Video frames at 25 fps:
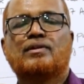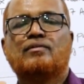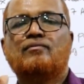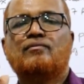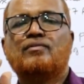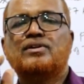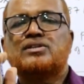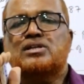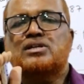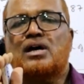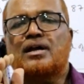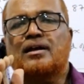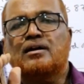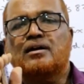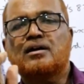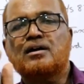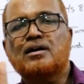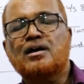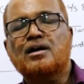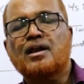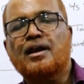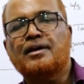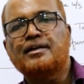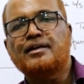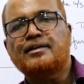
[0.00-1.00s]
which are
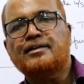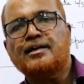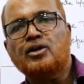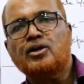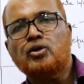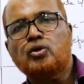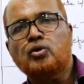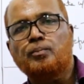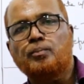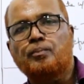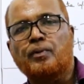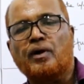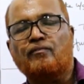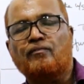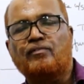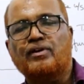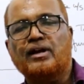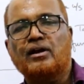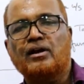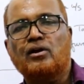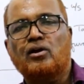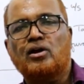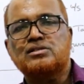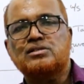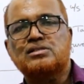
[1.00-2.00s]
credited to profit
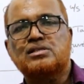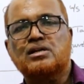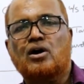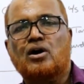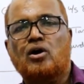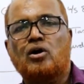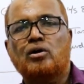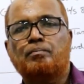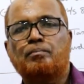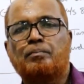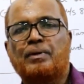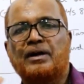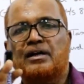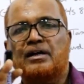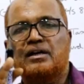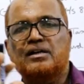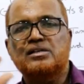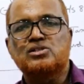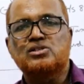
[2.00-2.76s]
and loss account but it